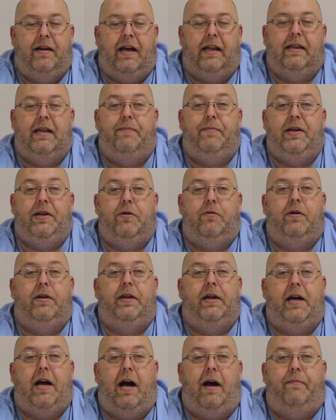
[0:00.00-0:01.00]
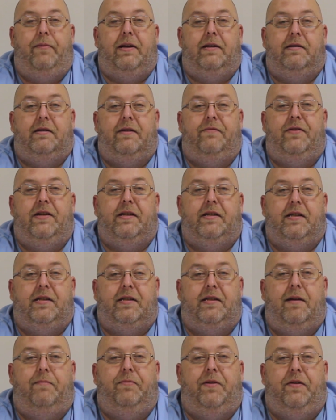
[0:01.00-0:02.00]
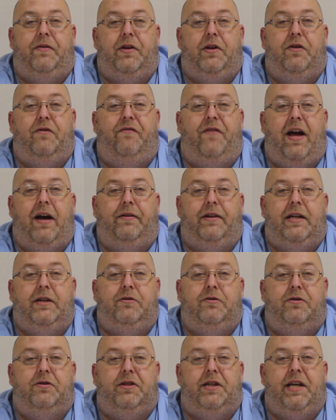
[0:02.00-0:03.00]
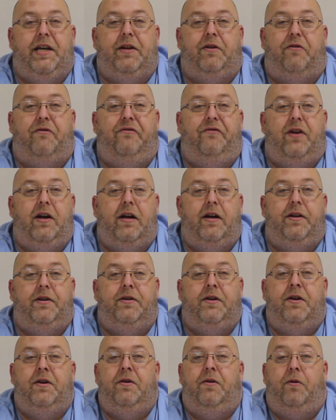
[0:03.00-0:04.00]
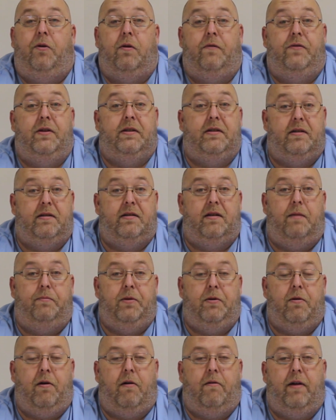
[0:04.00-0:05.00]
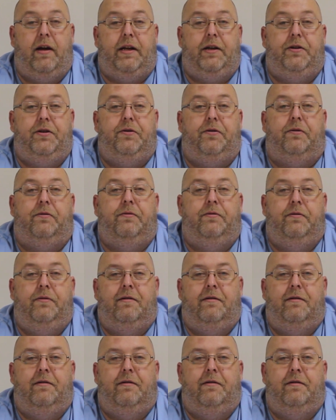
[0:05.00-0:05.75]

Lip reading: And let me know in the comments if this is something that you found interesting or fun, or if this is something you already do.